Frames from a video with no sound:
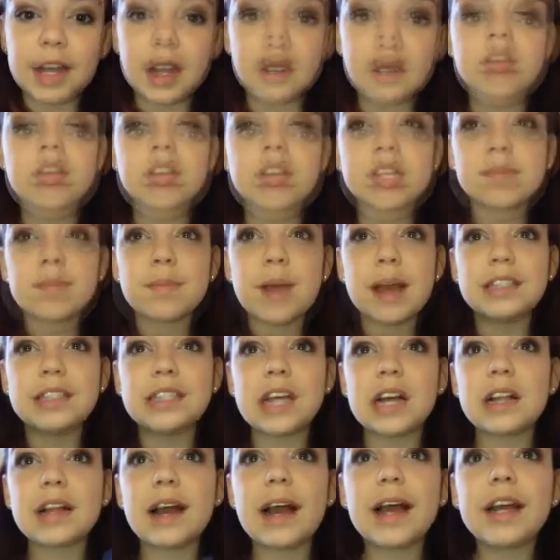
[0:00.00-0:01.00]
Now using my
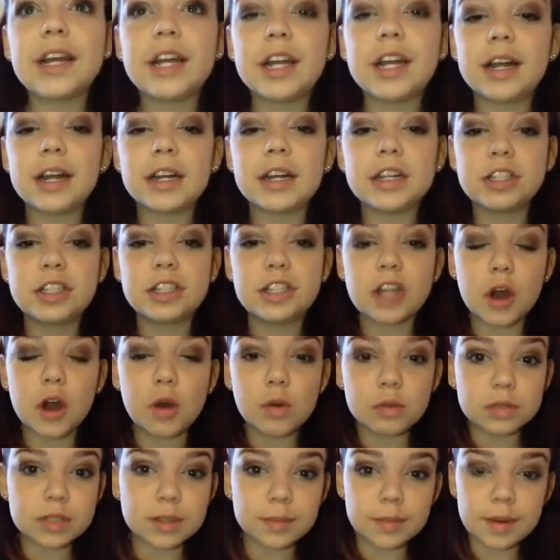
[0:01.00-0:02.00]
gel liner,
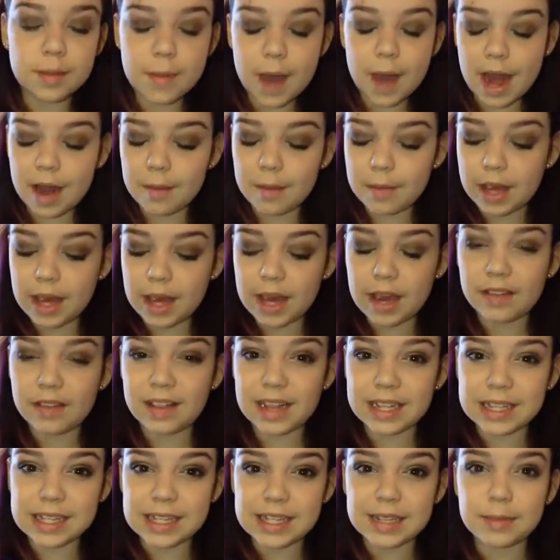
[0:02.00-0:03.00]
don't be mad at me if
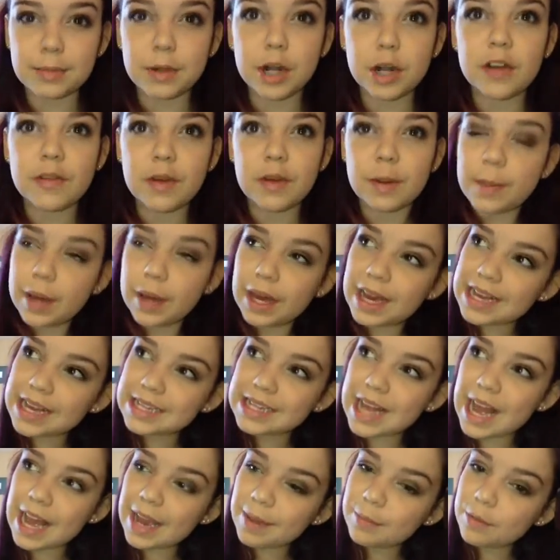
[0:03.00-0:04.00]
this isn't perfect
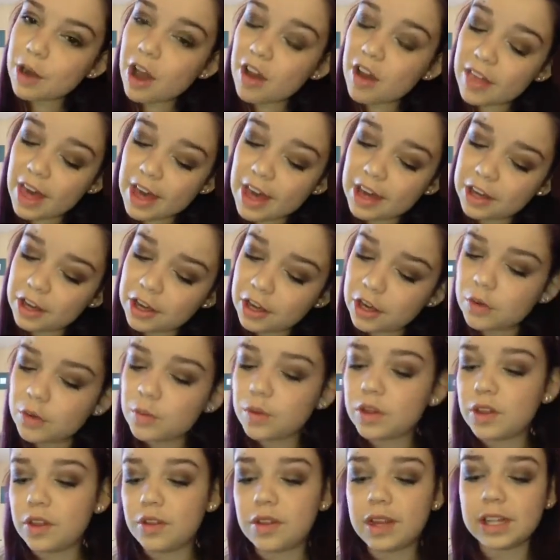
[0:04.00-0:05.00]
because I am not that good
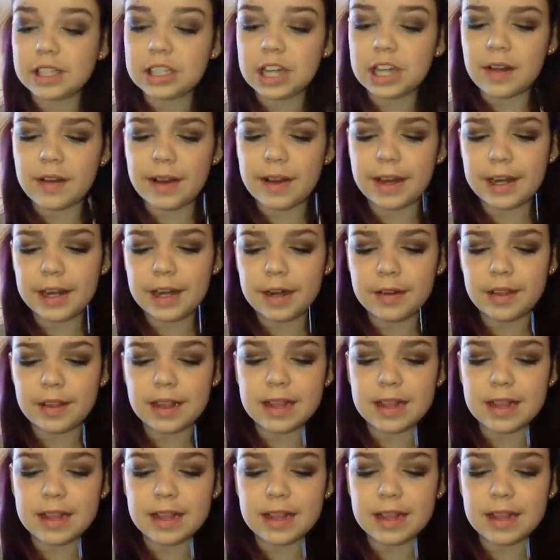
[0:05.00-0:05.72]
with using gel liner.